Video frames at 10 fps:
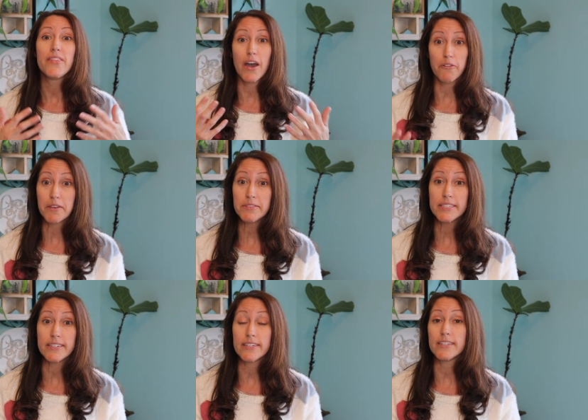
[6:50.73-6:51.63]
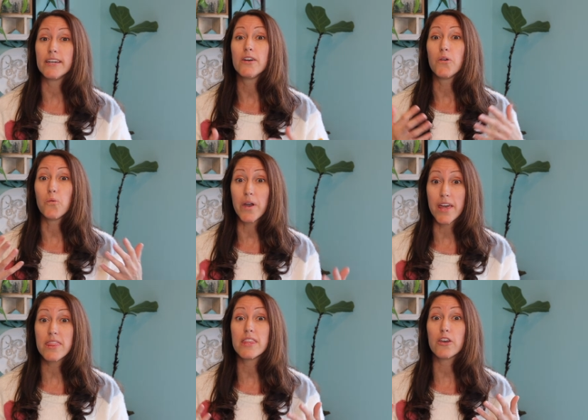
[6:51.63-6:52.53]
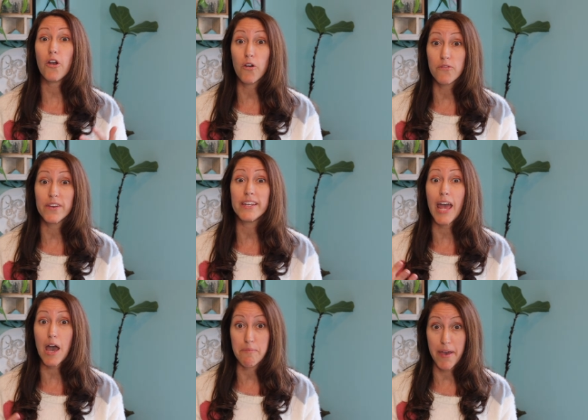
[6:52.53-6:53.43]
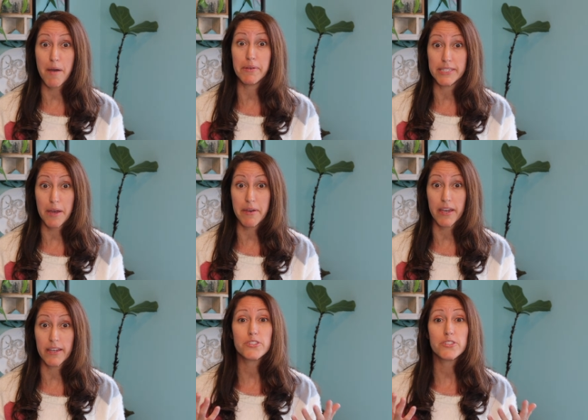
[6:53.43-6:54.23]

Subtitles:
that we've seen with the COVID epidemic.